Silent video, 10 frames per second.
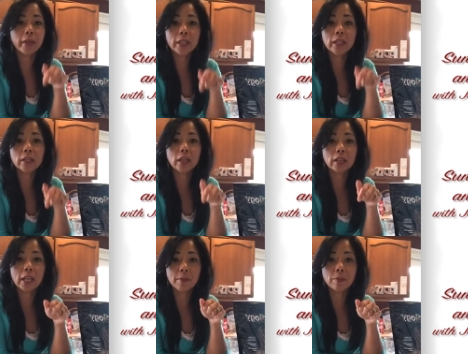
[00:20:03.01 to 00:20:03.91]
ready and
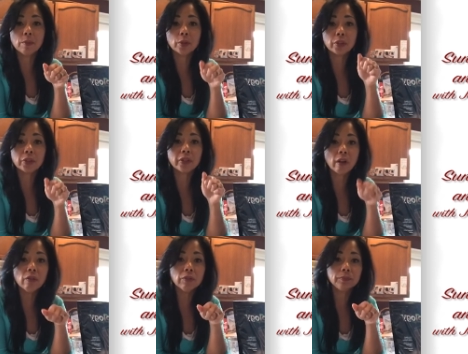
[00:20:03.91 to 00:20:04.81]
capable
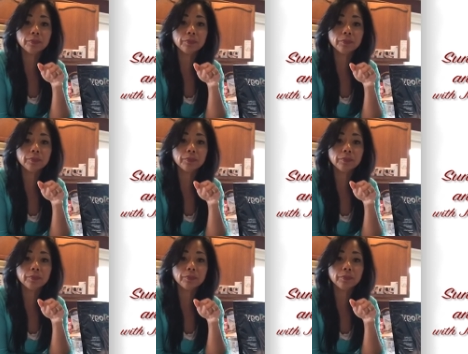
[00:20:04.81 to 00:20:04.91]
yourself.